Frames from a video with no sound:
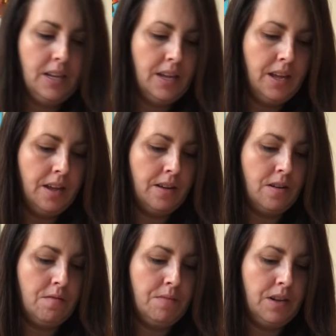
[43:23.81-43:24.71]
Okay,
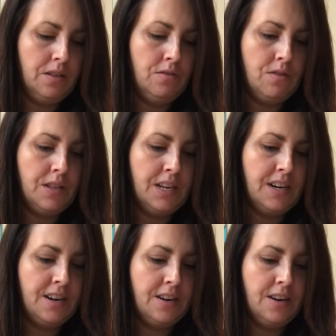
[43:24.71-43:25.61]
got my glue on
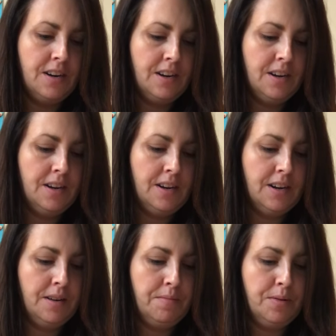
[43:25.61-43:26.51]
there.
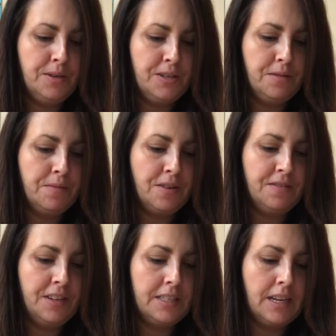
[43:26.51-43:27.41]
I'm gonna push him off
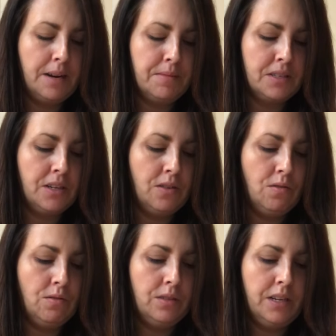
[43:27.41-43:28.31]
to the side. I'm just gonna
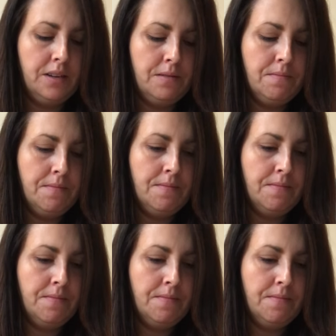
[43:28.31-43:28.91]
hold him.